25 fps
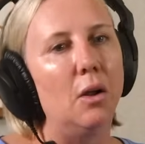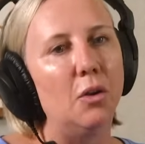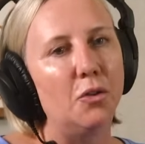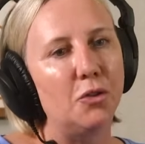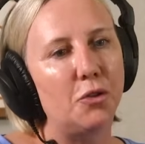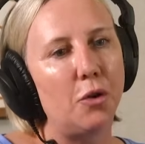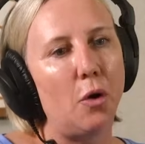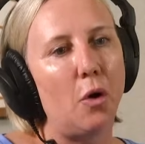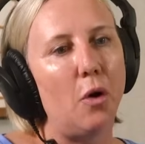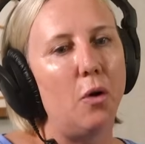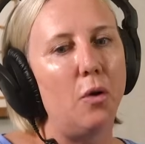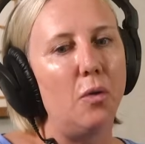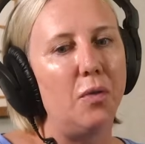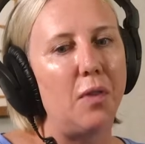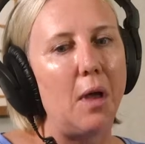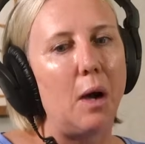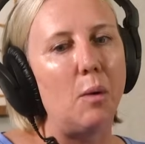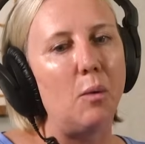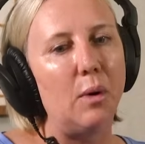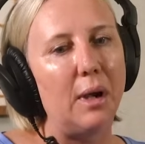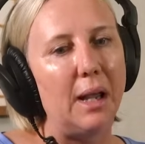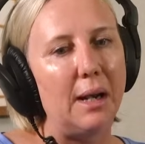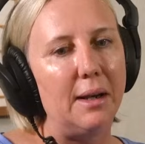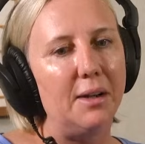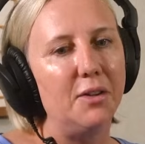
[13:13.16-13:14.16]
So they
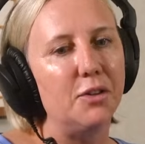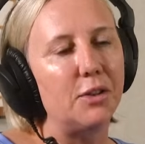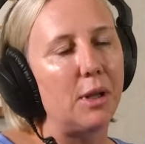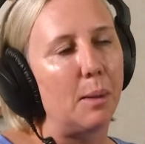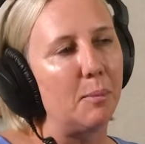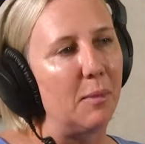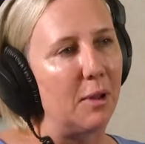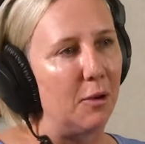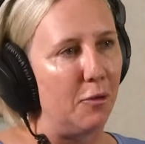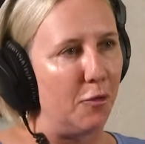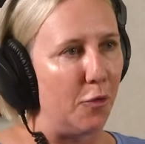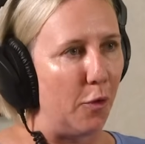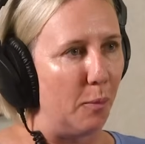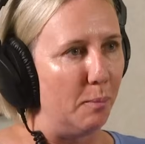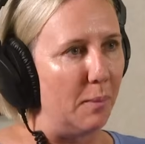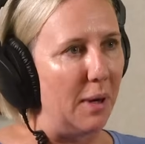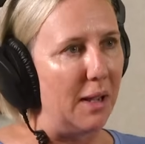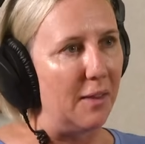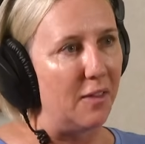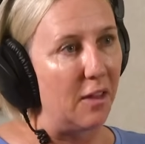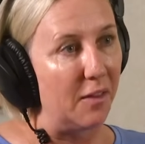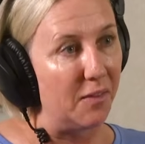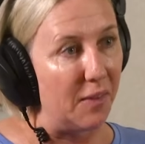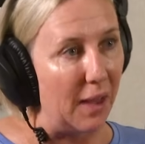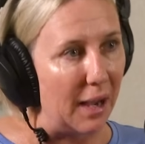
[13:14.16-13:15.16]
were getting something from
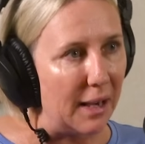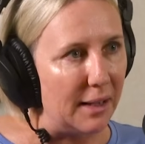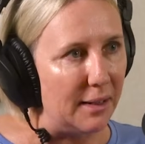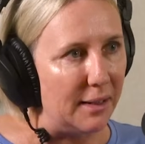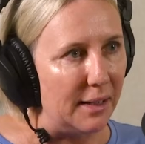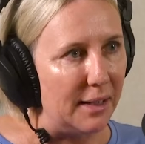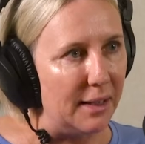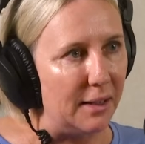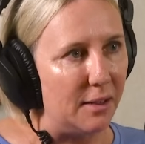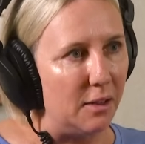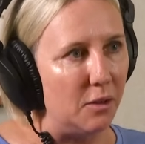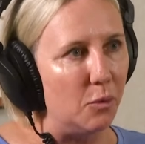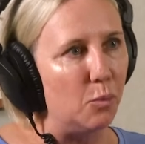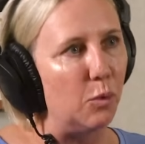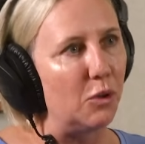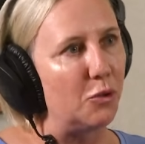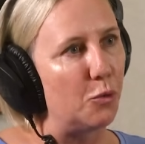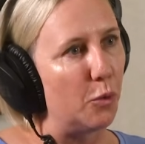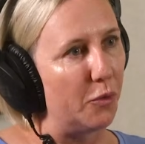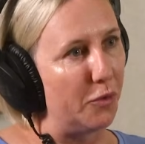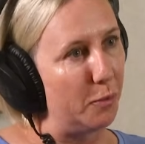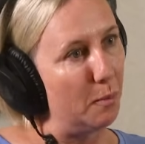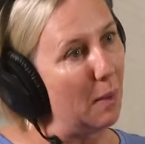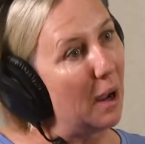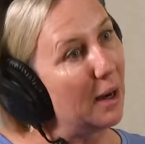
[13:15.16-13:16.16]
me that they needed,
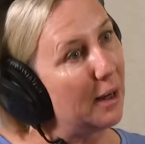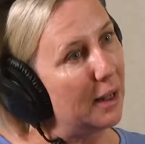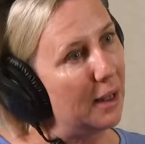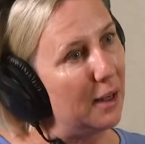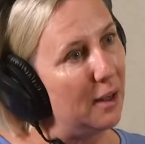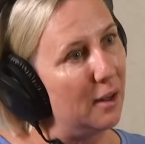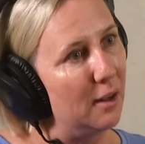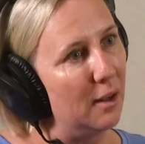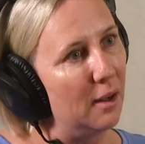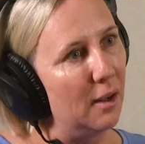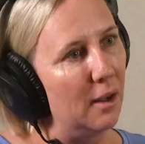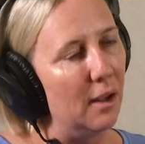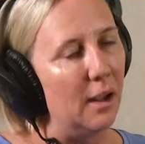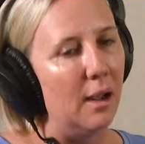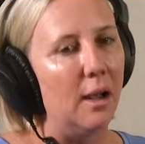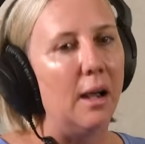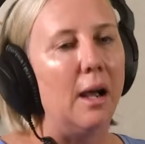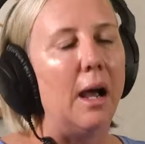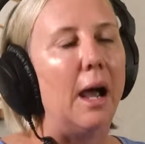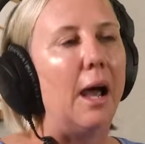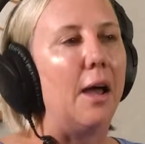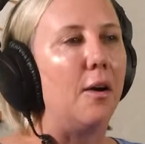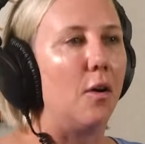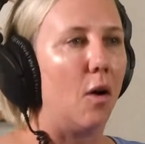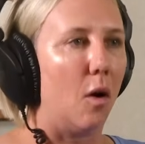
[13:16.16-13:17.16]
which was money,
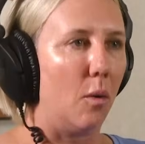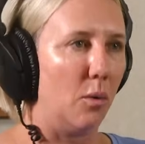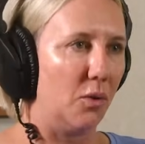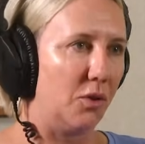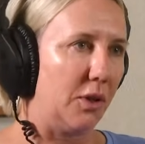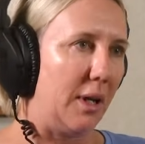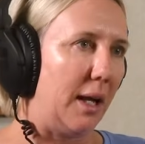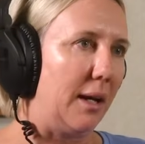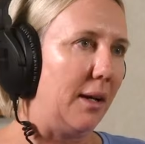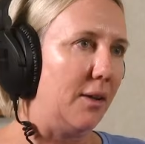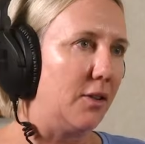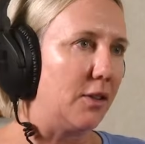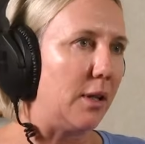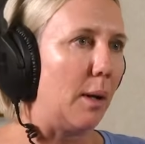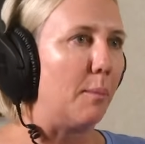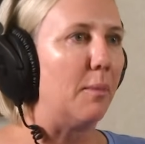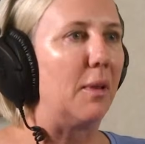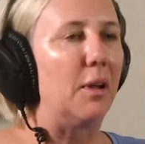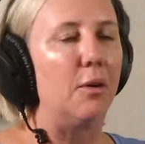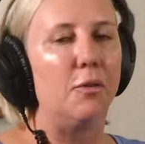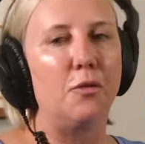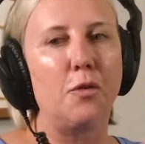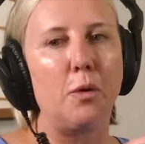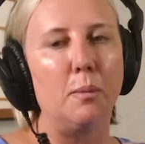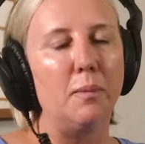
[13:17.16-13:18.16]
and I was getting
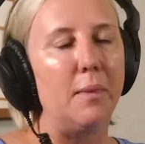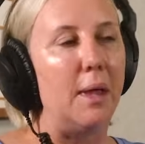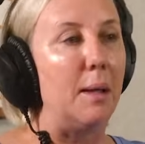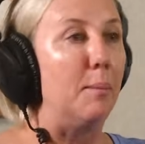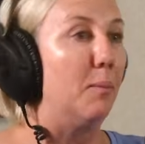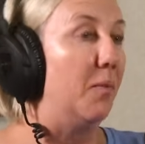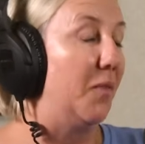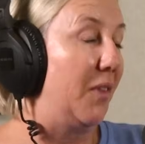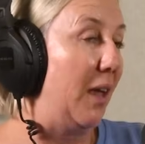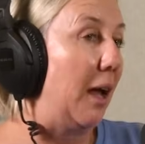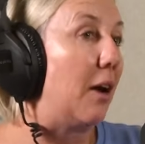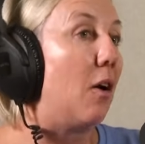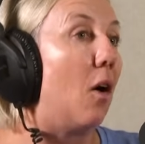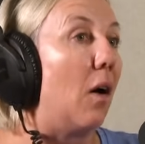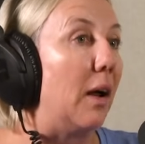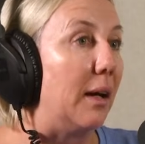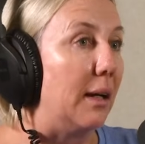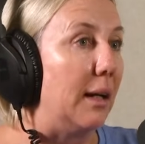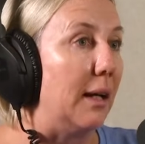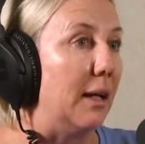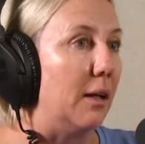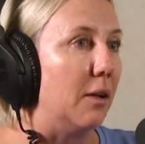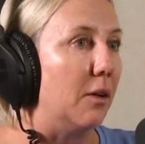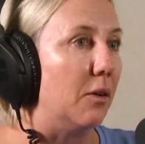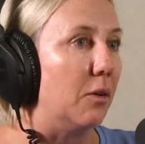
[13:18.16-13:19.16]
something from them that I
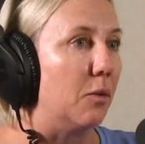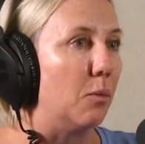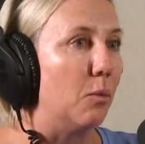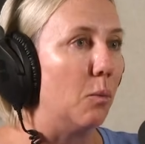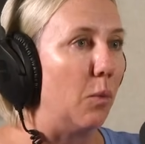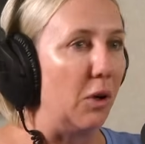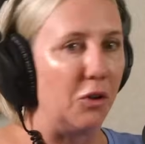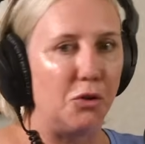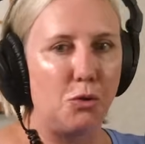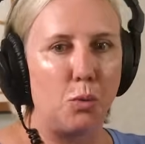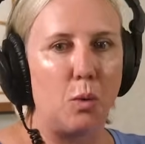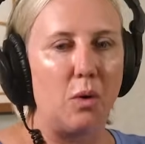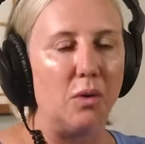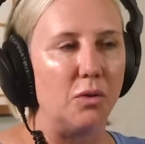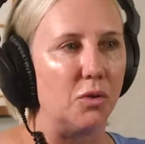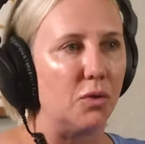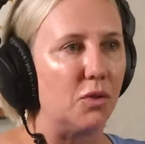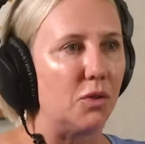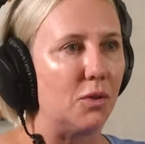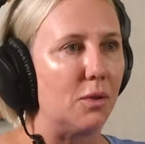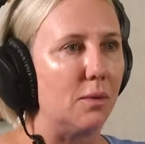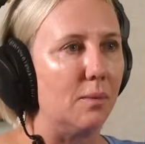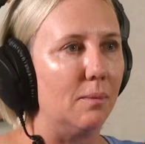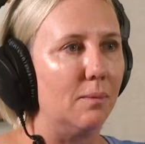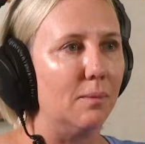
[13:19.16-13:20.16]
needed, which
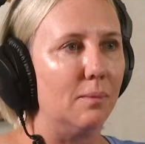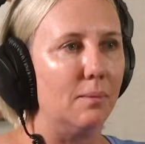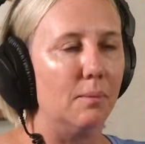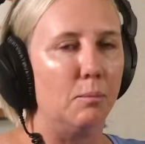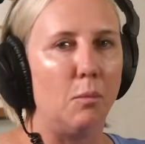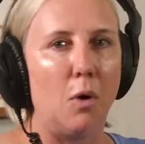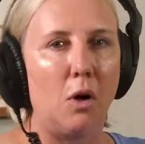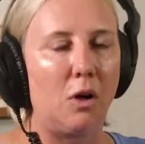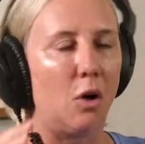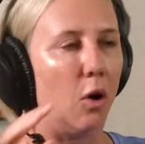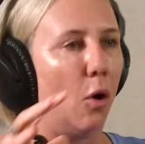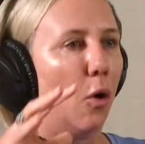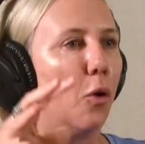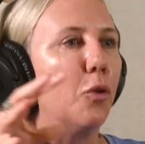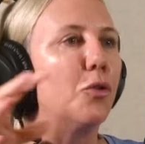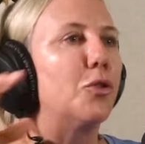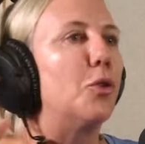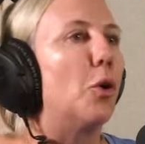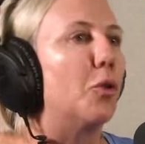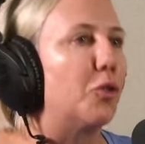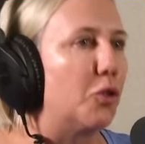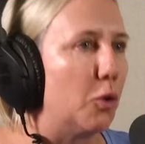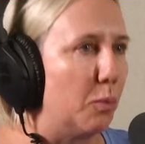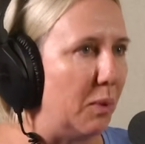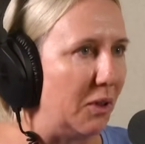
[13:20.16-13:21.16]
was my clothes
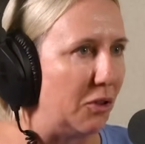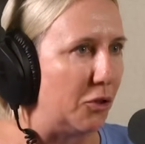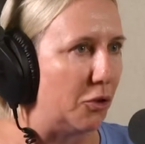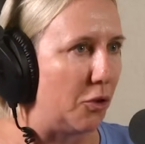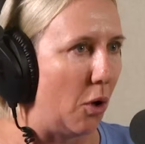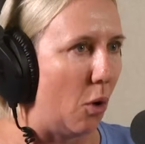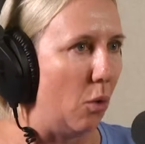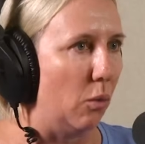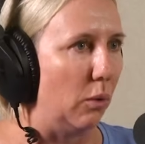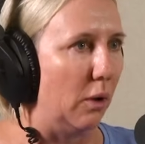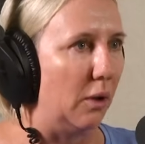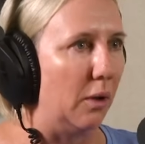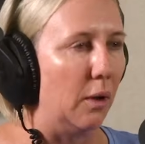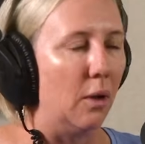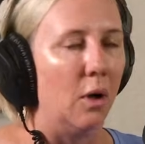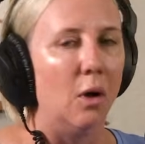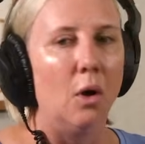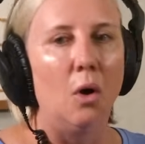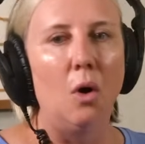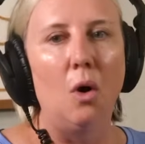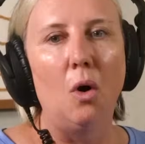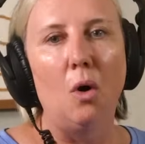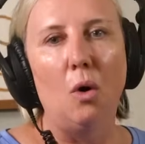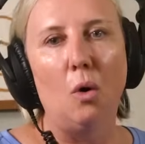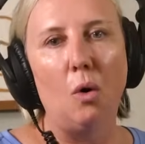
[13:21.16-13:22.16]
not to be stolen.
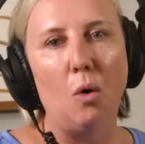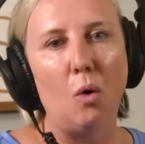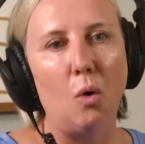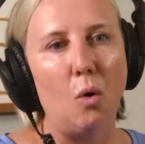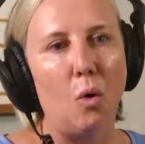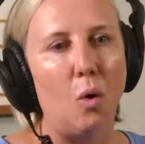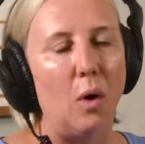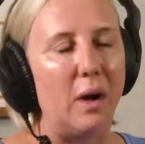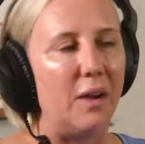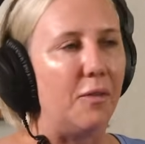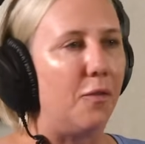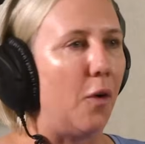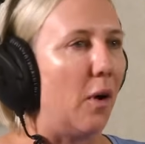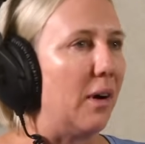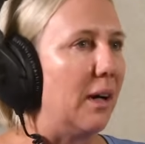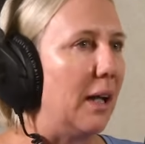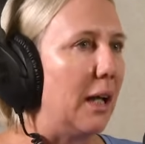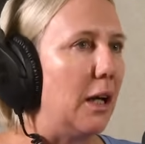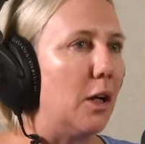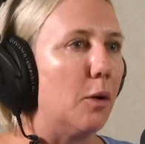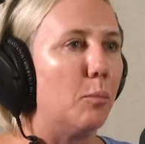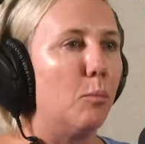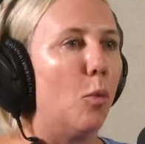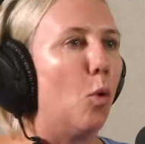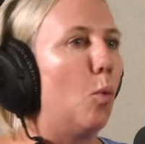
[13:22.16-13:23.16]
Or if I
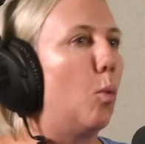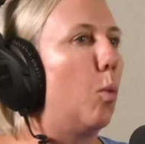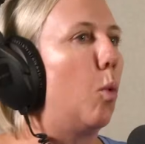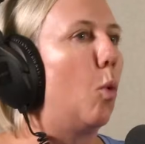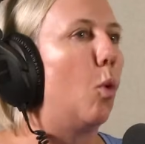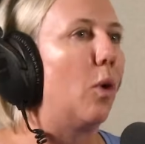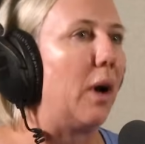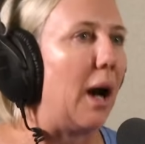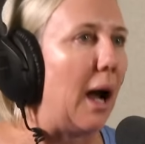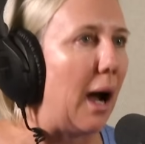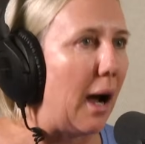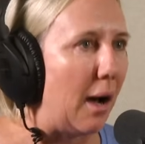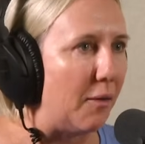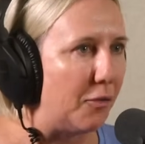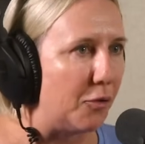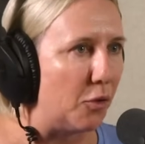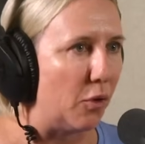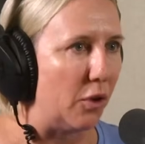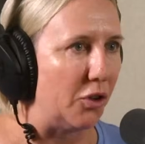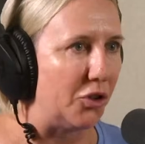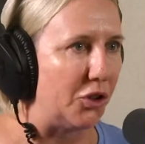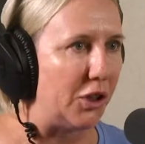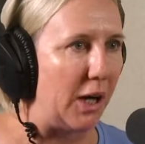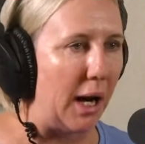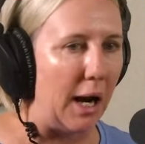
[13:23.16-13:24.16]
needed more water
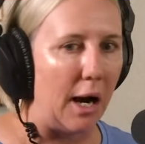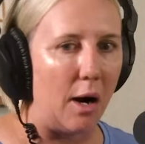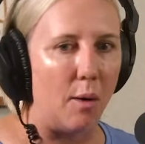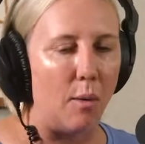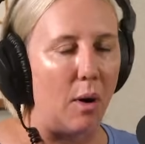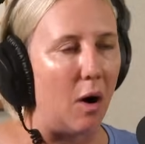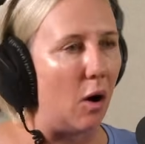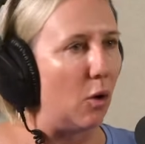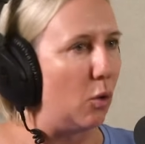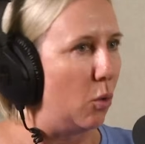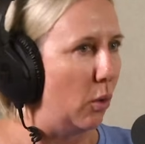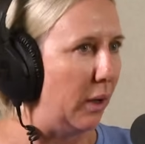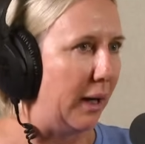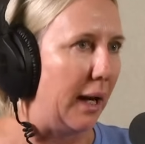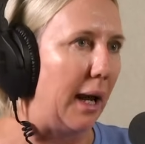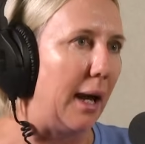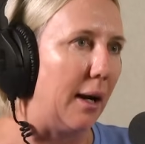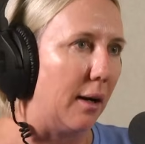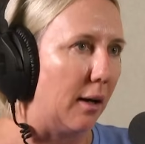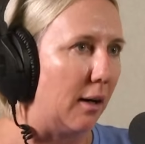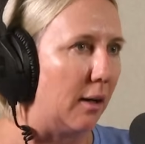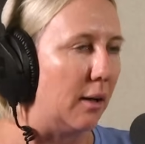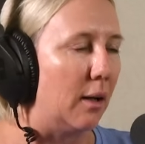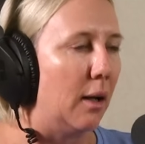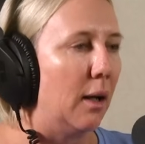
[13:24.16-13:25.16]
after a shower, I could
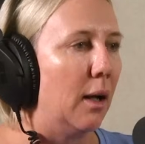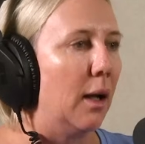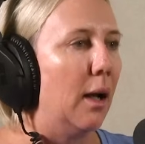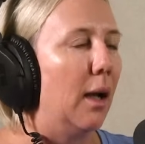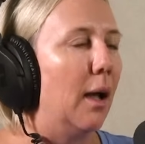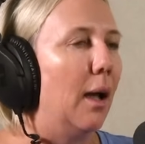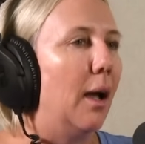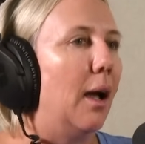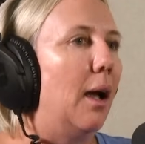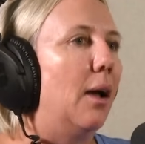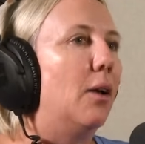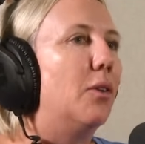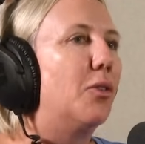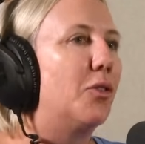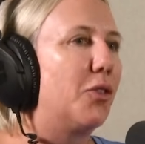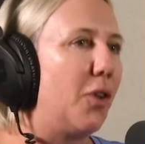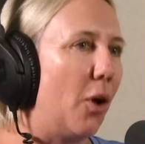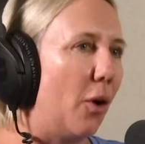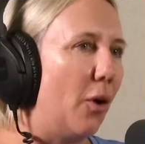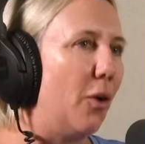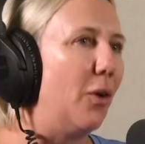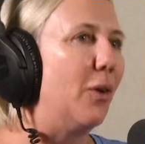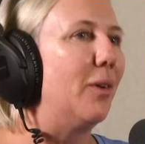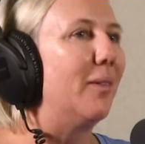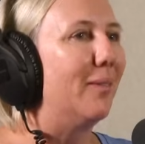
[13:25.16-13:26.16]
get it.
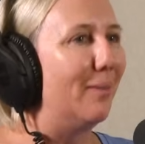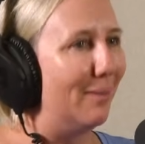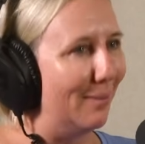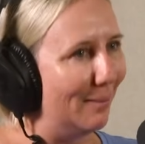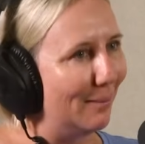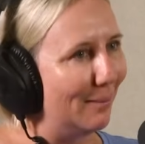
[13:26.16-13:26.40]
So